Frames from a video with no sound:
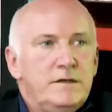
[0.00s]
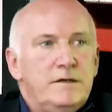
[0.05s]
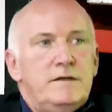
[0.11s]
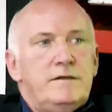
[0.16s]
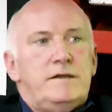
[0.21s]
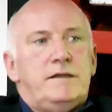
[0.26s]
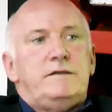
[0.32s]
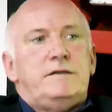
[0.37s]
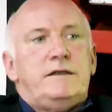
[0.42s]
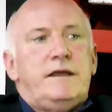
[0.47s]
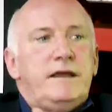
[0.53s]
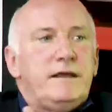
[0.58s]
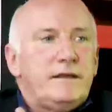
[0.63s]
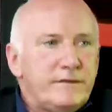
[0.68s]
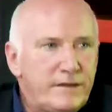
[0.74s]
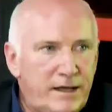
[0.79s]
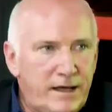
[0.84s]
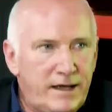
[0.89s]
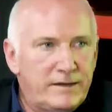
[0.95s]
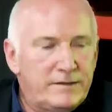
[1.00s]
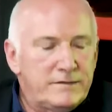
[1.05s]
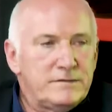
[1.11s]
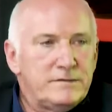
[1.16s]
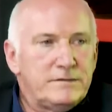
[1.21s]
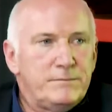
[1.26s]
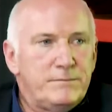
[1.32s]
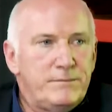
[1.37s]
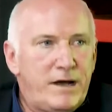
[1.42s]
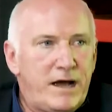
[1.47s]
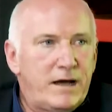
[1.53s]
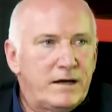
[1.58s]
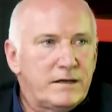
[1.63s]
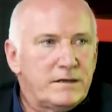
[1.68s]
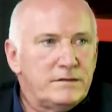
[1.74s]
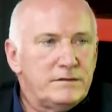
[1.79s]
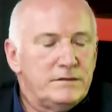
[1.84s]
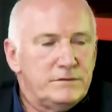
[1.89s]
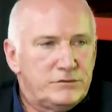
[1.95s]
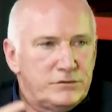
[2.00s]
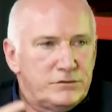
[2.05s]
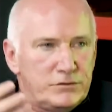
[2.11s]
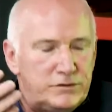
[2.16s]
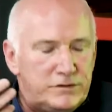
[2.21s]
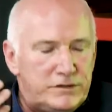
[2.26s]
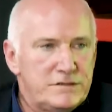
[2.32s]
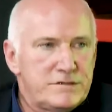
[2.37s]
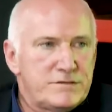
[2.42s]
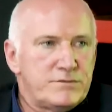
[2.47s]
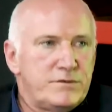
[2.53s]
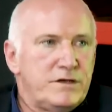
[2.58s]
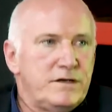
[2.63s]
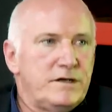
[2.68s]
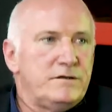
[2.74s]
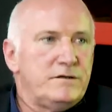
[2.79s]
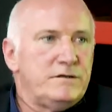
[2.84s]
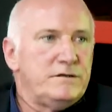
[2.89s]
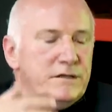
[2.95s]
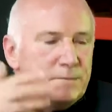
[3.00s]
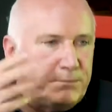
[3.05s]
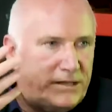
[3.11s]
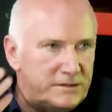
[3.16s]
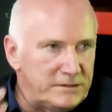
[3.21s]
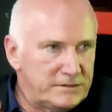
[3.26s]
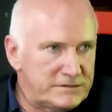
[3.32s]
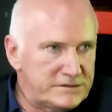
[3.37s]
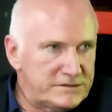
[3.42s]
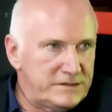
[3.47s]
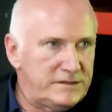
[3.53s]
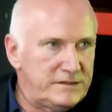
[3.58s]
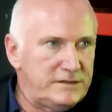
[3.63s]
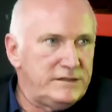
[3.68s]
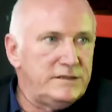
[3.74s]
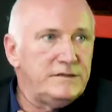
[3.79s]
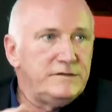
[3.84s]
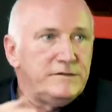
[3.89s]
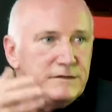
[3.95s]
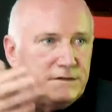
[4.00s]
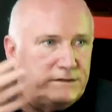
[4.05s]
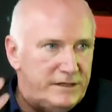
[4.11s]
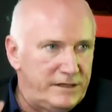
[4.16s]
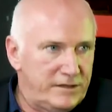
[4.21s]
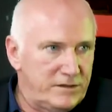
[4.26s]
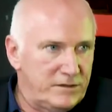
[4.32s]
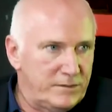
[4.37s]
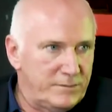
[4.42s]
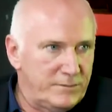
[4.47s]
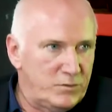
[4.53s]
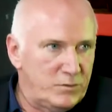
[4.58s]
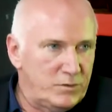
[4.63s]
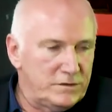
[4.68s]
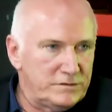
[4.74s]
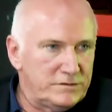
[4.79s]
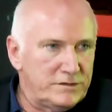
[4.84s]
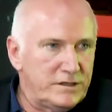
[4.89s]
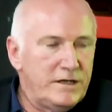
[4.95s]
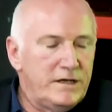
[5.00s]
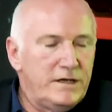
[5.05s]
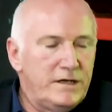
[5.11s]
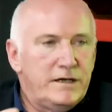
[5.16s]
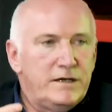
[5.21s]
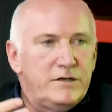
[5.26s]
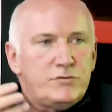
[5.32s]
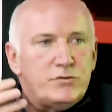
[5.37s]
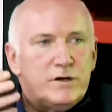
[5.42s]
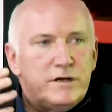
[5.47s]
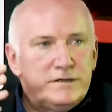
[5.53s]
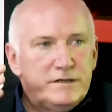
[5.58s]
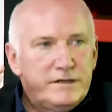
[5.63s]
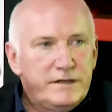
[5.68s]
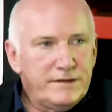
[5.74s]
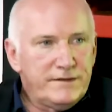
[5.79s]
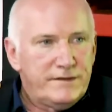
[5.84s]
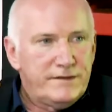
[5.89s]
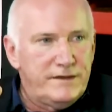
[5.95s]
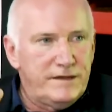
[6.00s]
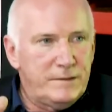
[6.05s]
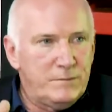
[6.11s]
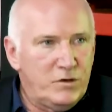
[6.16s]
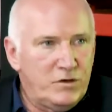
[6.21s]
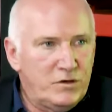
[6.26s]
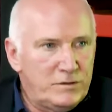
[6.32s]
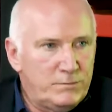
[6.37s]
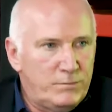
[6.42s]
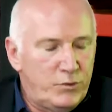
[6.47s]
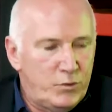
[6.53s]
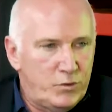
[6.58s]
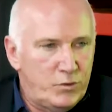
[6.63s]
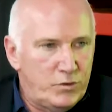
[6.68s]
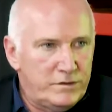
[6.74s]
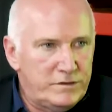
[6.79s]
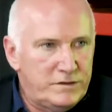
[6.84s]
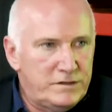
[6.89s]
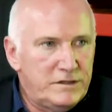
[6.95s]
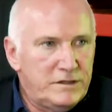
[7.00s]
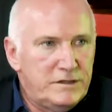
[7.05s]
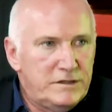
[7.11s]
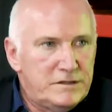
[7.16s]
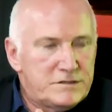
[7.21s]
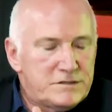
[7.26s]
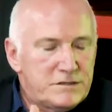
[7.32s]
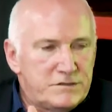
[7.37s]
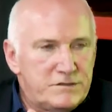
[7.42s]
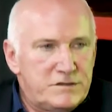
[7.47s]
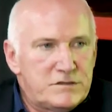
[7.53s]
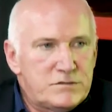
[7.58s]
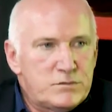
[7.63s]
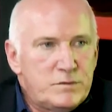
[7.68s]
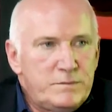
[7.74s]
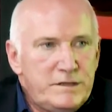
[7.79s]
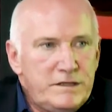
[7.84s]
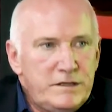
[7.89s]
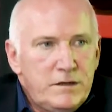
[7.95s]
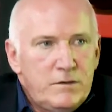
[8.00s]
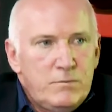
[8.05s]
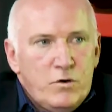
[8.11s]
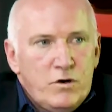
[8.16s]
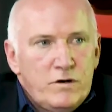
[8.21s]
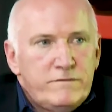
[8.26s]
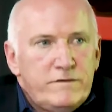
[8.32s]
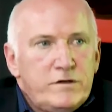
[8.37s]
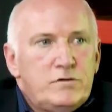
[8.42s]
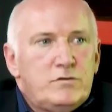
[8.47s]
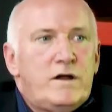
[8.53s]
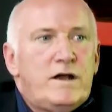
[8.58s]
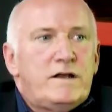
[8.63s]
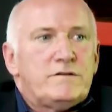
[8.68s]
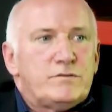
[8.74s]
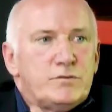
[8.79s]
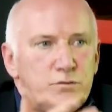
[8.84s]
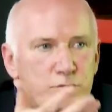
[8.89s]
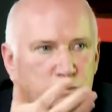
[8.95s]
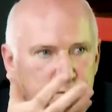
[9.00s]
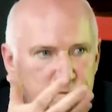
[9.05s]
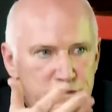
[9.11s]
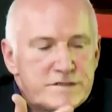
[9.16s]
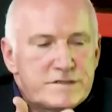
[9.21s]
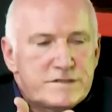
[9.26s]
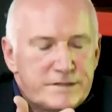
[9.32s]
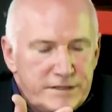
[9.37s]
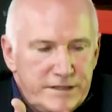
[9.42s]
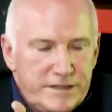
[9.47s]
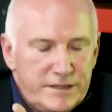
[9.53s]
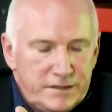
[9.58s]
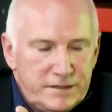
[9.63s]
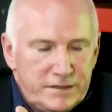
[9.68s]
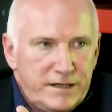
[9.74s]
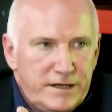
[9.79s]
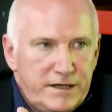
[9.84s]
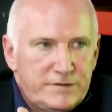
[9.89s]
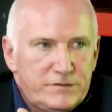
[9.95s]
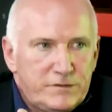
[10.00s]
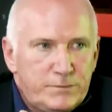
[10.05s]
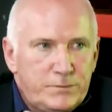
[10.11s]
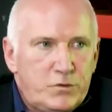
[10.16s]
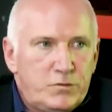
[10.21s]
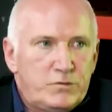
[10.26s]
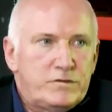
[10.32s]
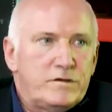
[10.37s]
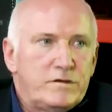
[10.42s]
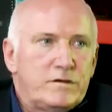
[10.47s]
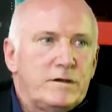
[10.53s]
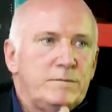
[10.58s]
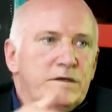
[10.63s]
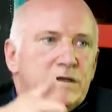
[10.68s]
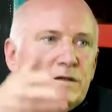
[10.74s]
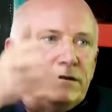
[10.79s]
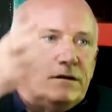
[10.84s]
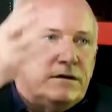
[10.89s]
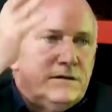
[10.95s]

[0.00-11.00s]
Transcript: then take that back to Israel and the Palestinians and the Arab world and try to get them on board. So this would be more of a grassroots thing as opposed to coming